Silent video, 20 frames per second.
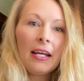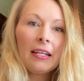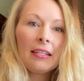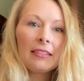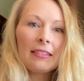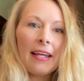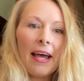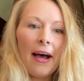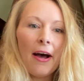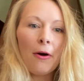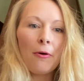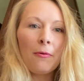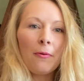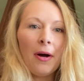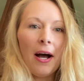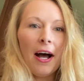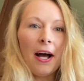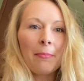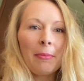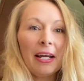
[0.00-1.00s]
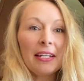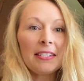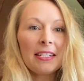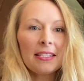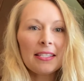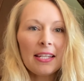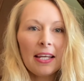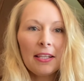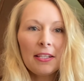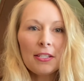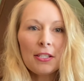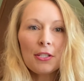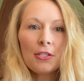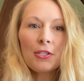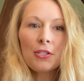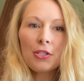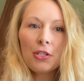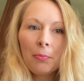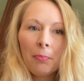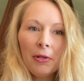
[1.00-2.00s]
Now, I did say this is
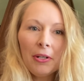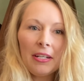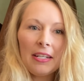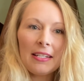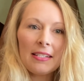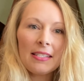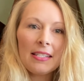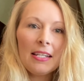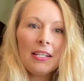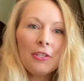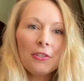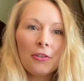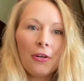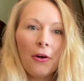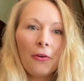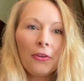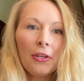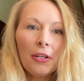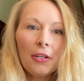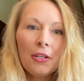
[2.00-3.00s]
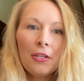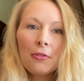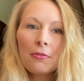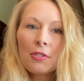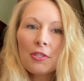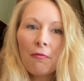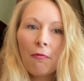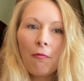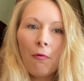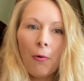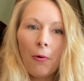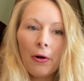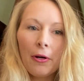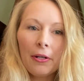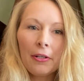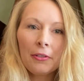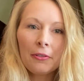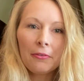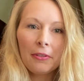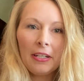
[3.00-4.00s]
super easy. You're only gonna use 4
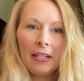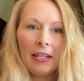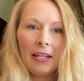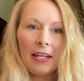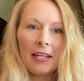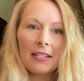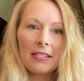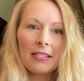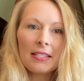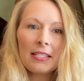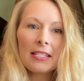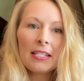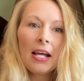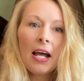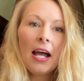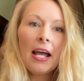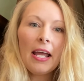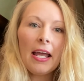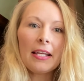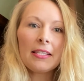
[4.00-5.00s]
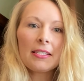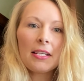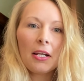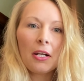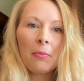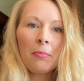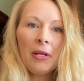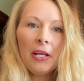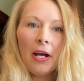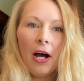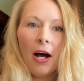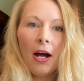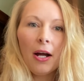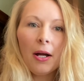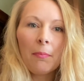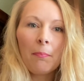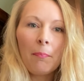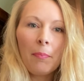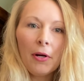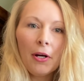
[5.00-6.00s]
ingredients. It's gonna be our
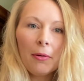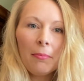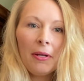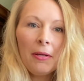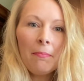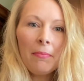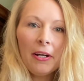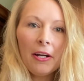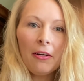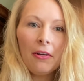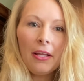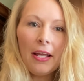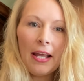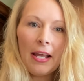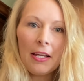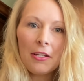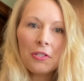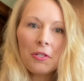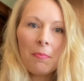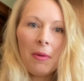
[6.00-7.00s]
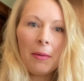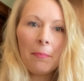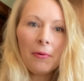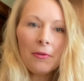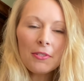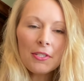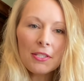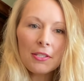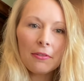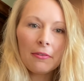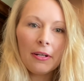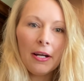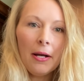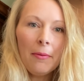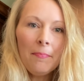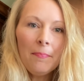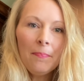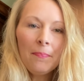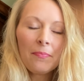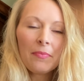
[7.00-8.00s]
bourbon barrel aged maple
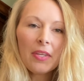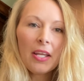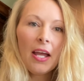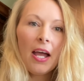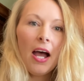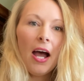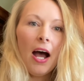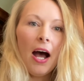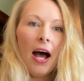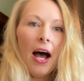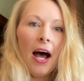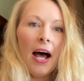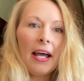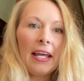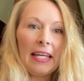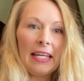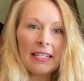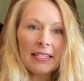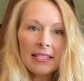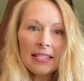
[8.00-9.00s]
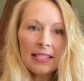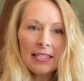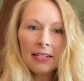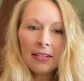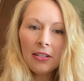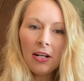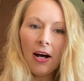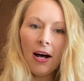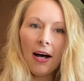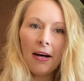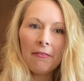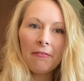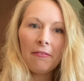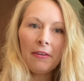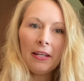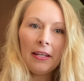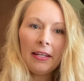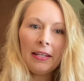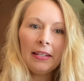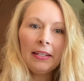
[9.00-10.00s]
syrup, instant
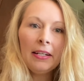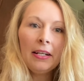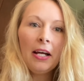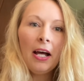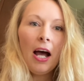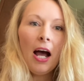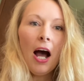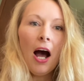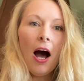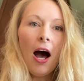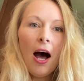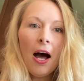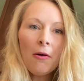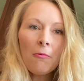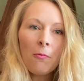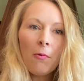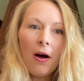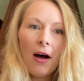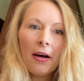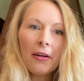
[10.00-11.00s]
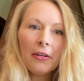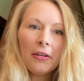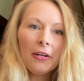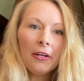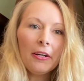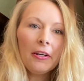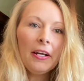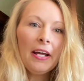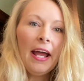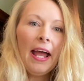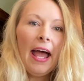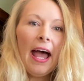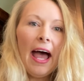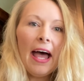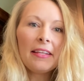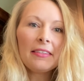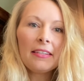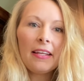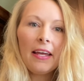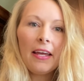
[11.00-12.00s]
coffee, hot water,
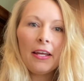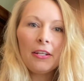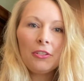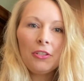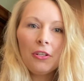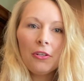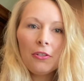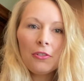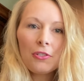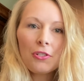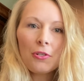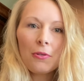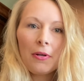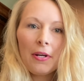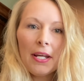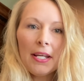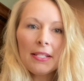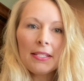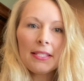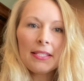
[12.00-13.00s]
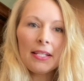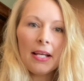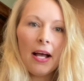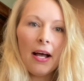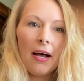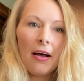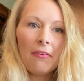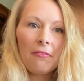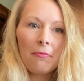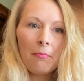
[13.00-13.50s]
and then your choice of